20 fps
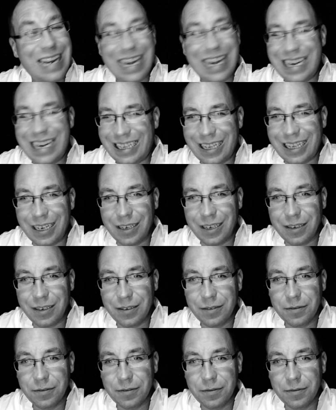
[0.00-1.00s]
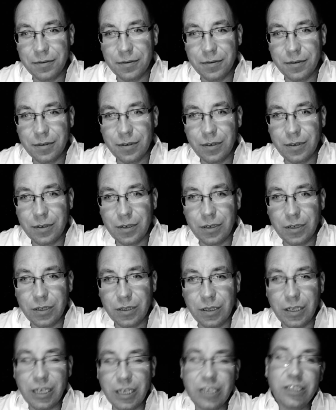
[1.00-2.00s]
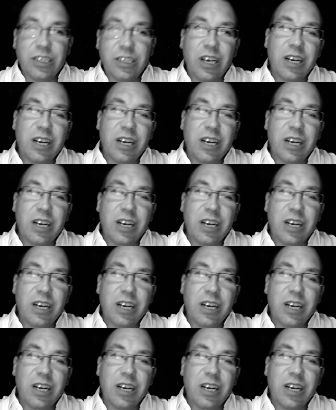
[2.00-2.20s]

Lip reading: Anything. Things